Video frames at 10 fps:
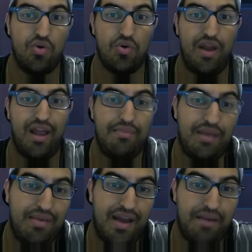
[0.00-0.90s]
and
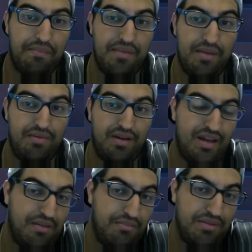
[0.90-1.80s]
maybe add maybe an
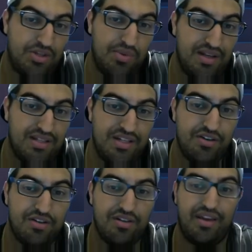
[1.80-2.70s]
in-between
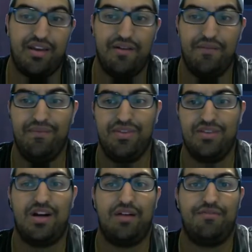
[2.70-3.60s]
tier, like
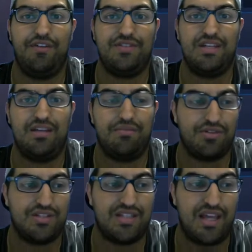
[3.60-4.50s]
top
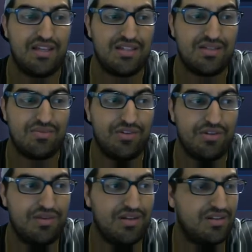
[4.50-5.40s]
15% would have
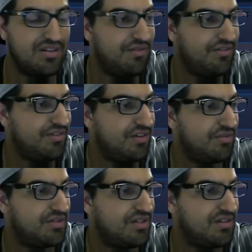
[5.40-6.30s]
been top
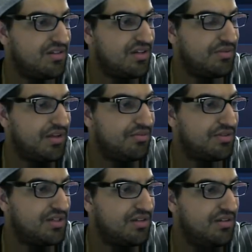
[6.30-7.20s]
15%, top
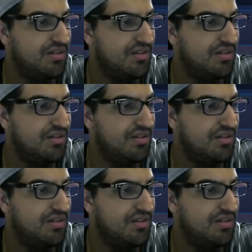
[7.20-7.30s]
10%,